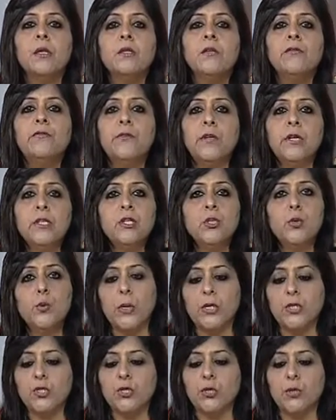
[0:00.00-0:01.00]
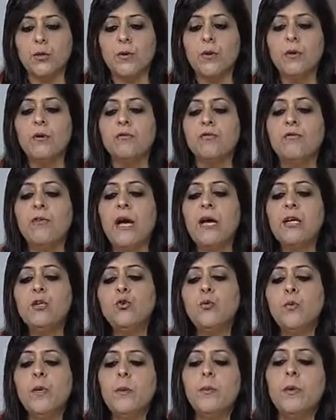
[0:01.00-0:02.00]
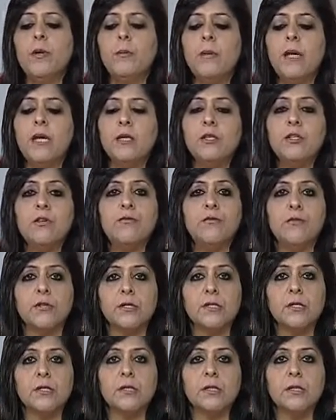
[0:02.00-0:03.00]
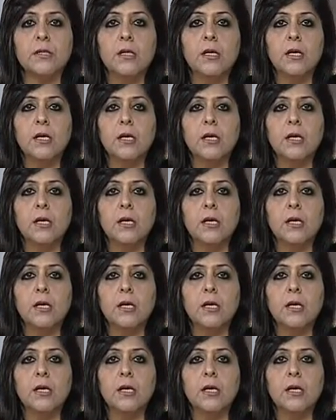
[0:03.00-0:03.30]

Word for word: The first question, why do people make a difference?